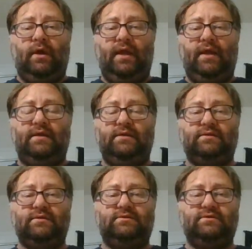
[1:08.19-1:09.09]
And
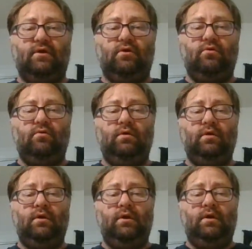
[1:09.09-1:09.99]
so
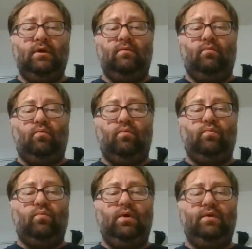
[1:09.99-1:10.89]

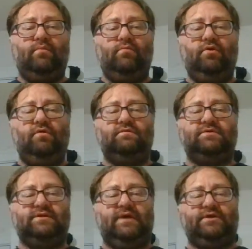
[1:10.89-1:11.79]
one of the moves
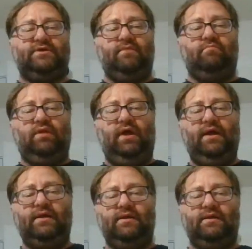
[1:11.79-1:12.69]
that's actually
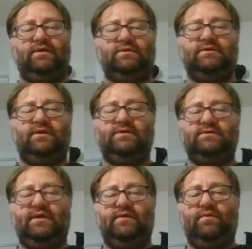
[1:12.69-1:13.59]
implied in this
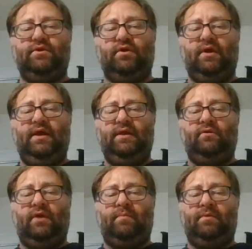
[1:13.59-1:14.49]
is that when you're at
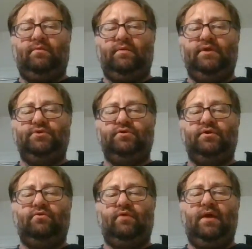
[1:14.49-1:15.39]
grappling range, you
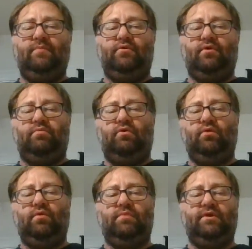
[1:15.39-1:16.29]
can grab your
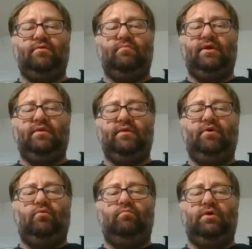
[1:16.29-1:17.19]
opponent either by the
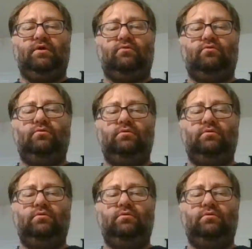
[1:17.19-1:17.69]
belt buckle